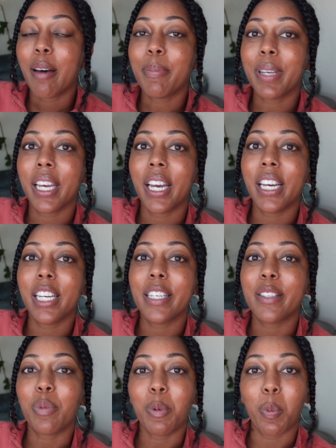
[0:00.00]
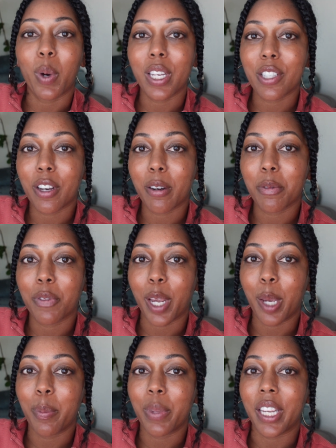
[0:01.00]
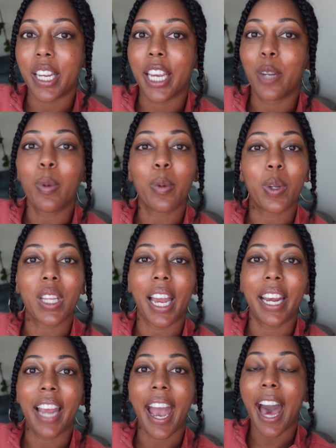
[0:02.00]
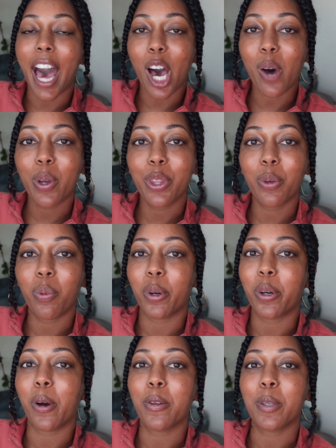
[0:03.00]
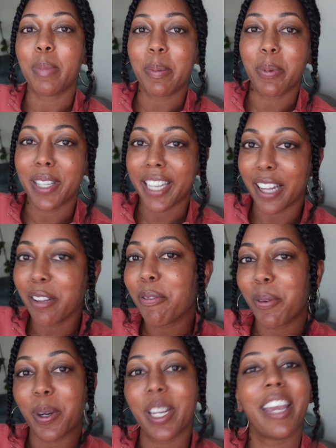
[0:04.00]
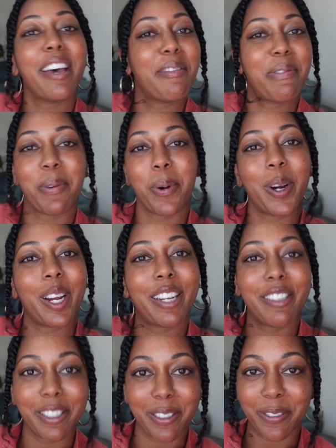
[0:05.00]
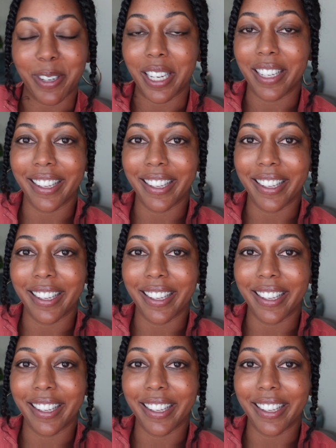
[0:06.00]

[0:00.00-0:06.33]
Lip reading: because we want to start a family and we were like, how in the world do people in California afford children?